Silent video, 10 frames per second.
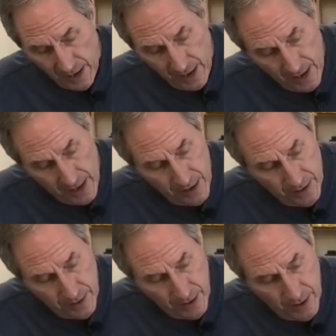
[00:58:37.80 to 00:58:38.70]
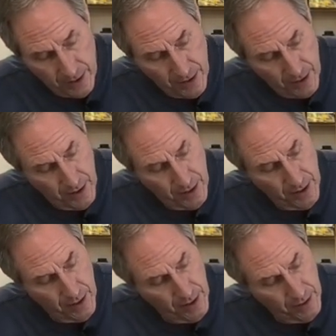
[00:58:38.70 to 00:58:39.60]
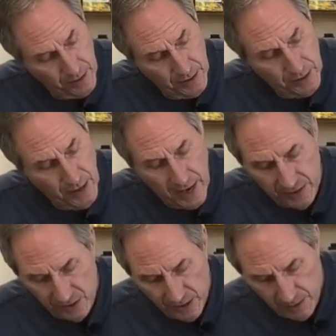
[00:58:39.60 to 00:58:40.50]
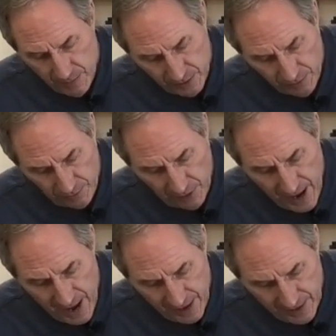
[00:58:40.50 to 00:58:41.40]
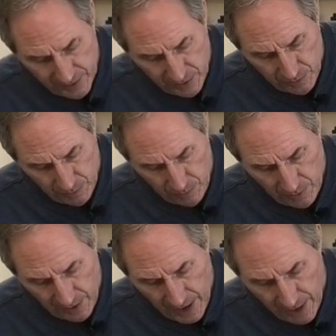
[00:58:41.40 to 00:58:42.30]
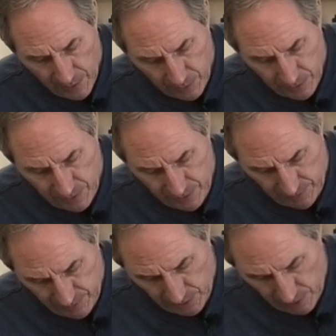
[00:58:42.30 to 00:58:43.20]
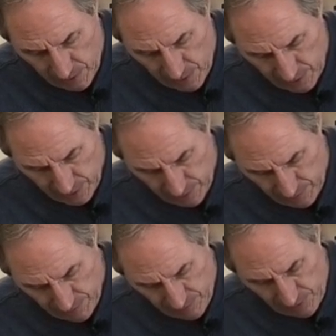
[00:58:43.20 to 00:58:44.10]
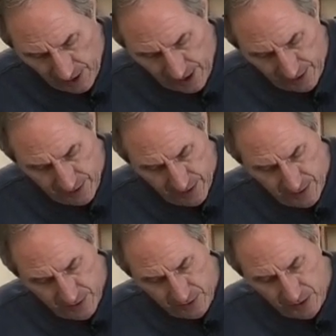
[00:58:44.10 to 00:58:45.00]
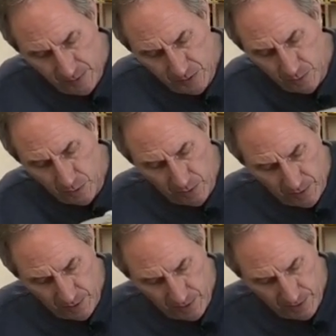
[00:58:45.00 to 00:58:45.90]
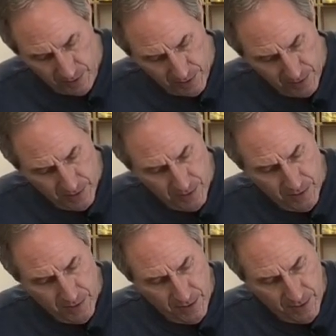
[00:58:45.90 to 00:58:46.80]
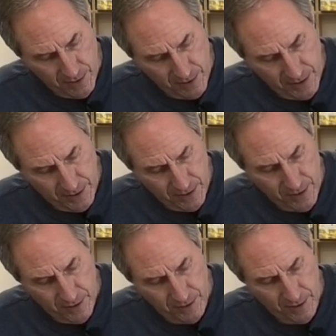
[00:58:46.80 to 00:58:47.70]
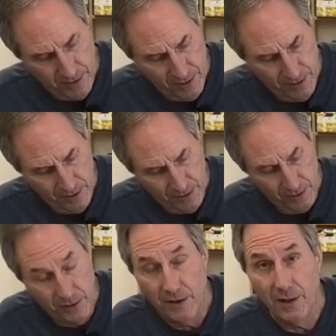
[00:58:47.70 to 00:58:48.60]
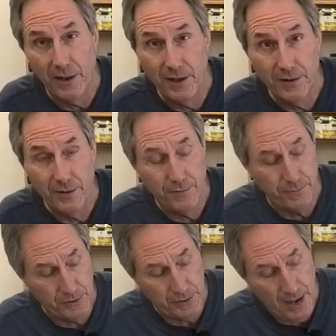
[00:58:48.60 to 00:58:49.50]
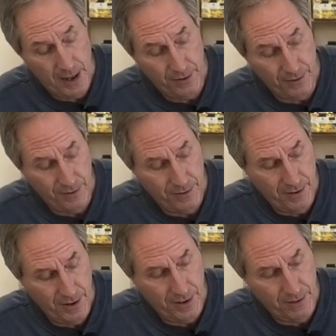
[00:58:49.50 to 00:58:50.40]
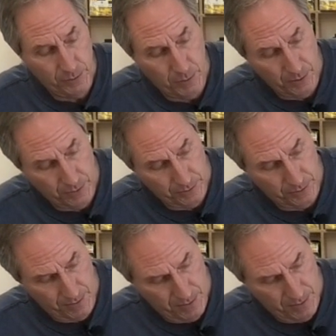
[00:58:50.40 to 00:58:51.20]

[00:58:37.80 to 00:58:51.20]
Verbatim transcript: And it does not seem as flat as what I would call it flat. It, it seems more like the, the dull end of satin, I suppose.